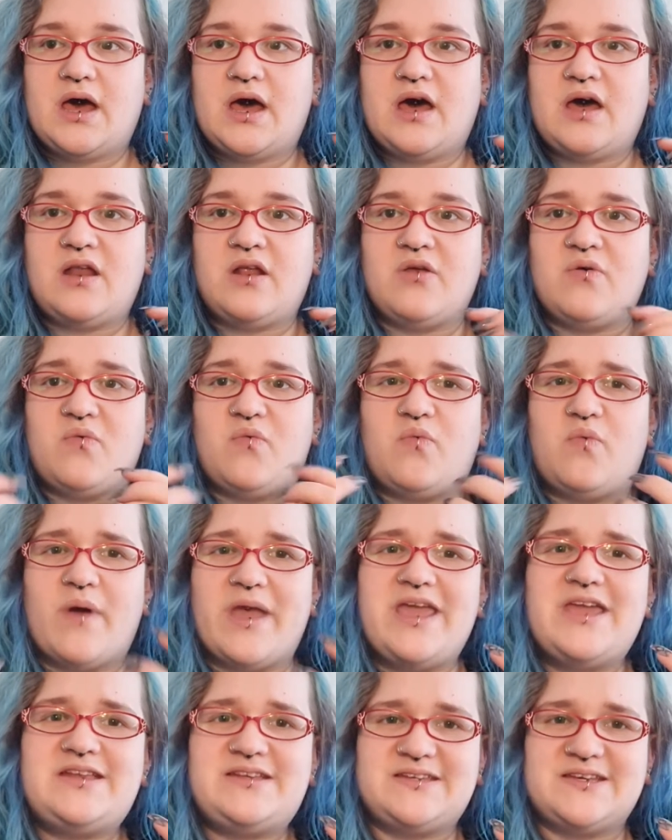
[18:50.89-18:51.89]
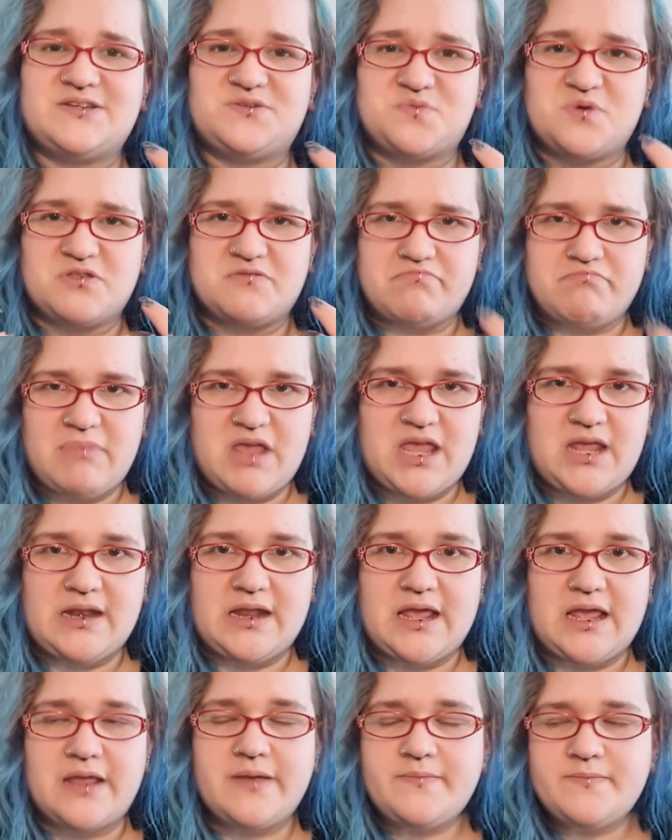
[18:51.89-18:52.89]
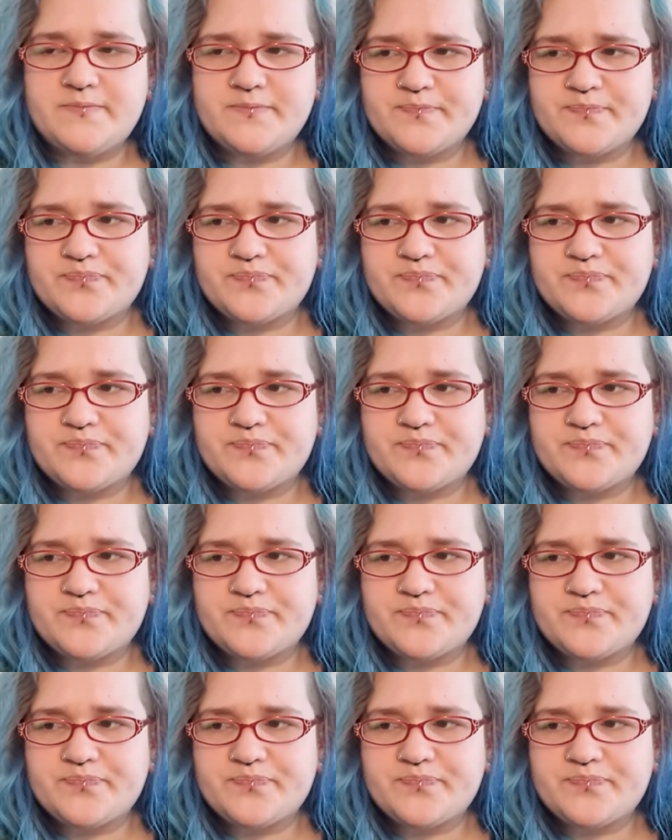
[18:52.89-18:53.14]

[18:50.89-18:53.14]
I don't know, weighted with meaning.